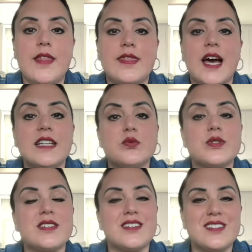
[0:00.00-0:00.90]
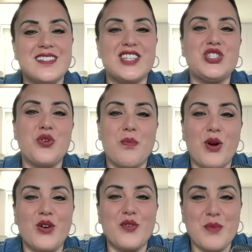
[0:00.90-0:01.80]
That's what's going to set you
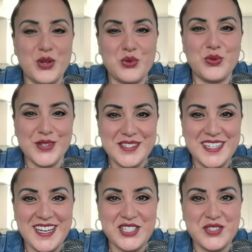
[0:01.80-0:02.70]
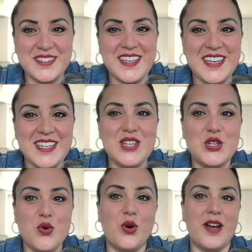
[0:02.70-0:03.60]
apart from other real estate agents in your